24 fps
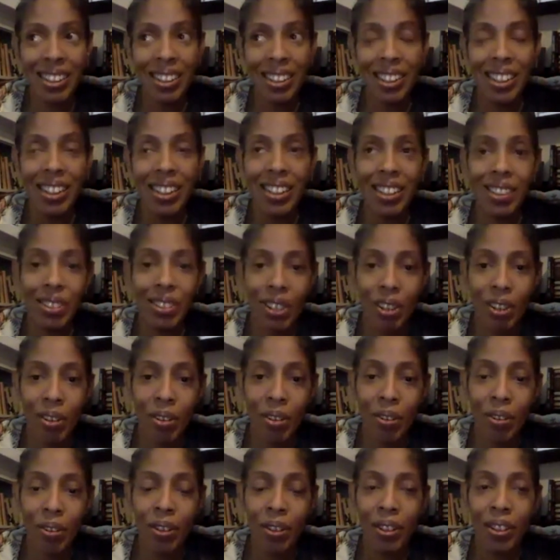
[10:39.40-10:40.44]
you
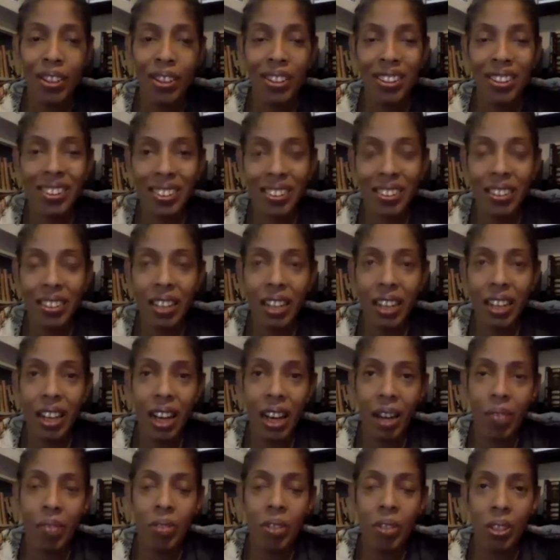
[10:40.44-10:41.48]
know,
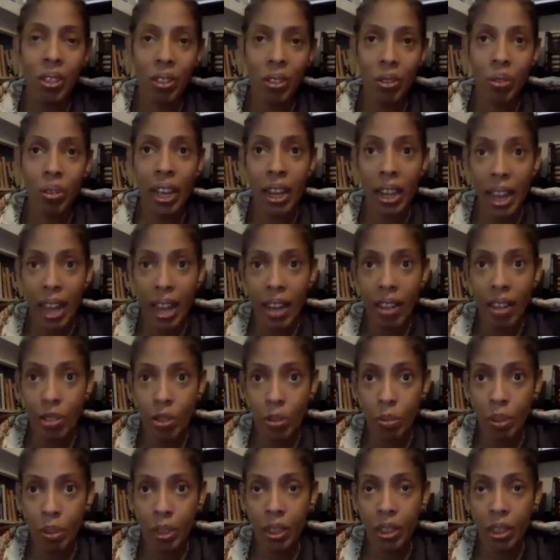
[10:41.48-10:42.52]
I was an okay
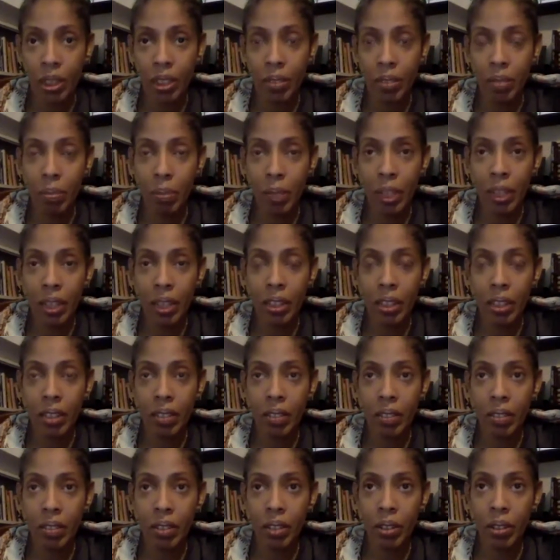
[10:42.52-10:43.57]
actor, but
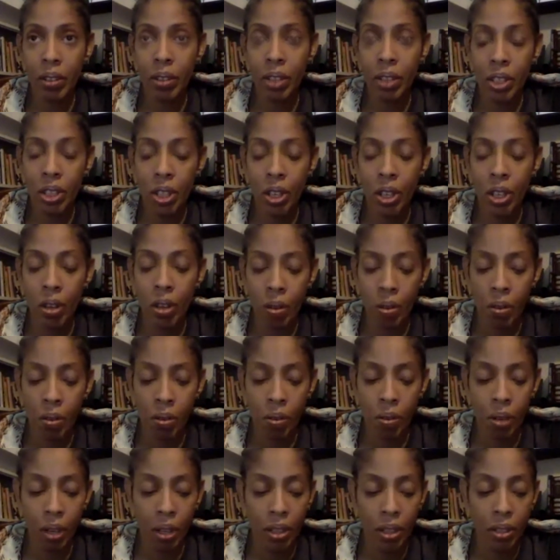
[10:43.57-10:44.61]
there was
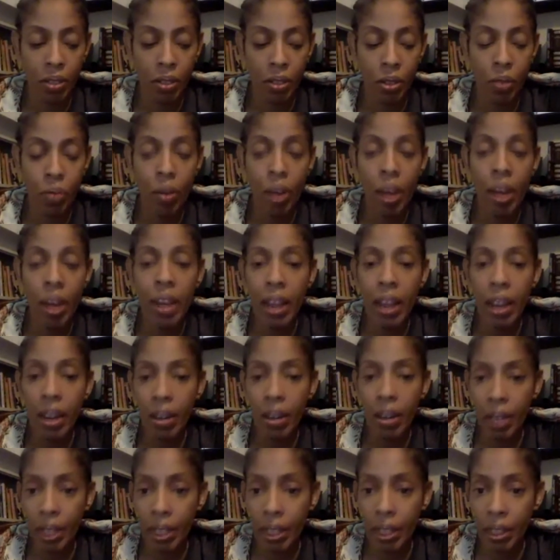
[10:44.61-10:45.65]
no gray
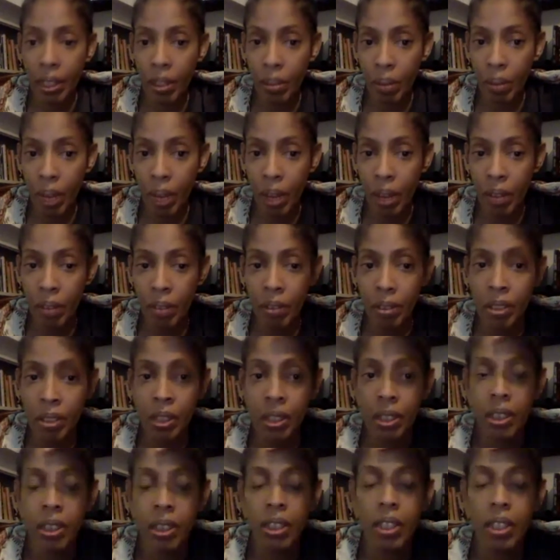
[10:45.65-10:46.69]
area around
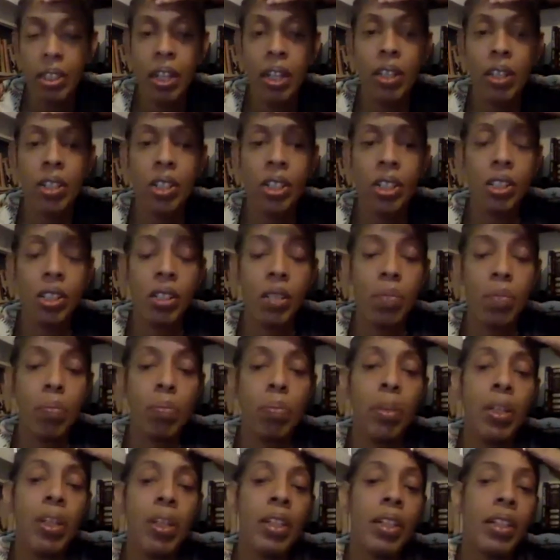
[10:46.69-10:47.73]
Tasia's
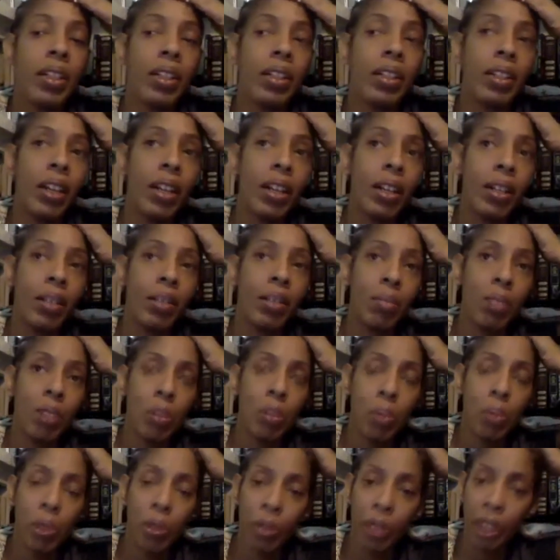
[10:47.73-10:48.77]
being
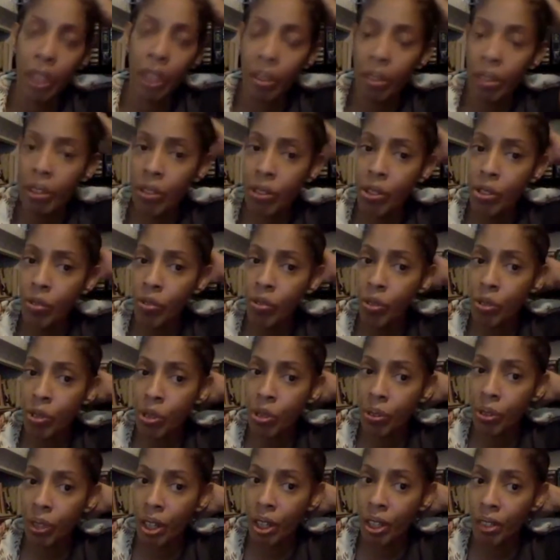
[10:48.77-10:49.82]
spear carriers for
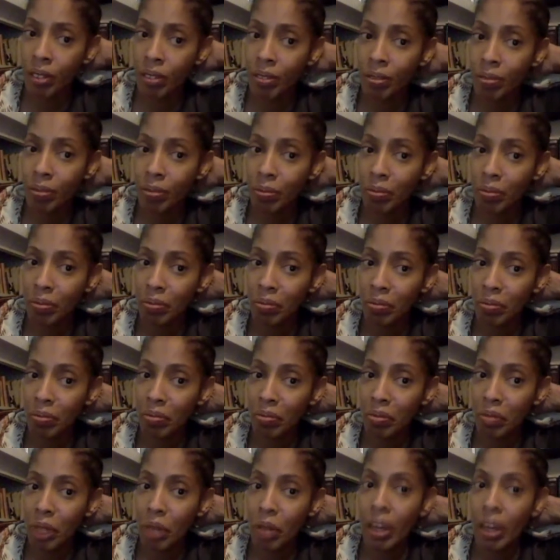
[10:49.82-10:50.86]
too long.
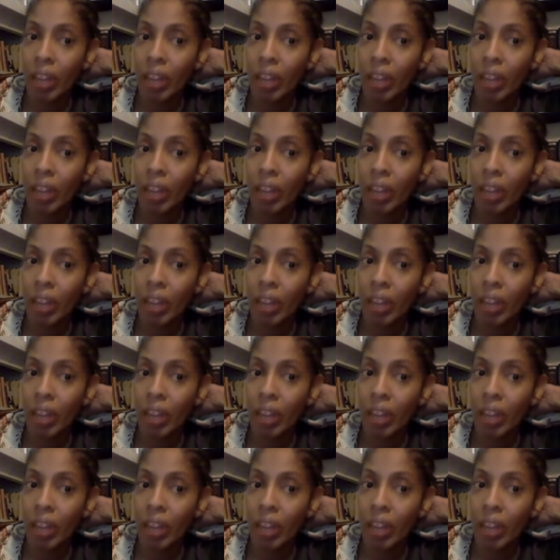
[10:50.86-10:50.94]
Okay.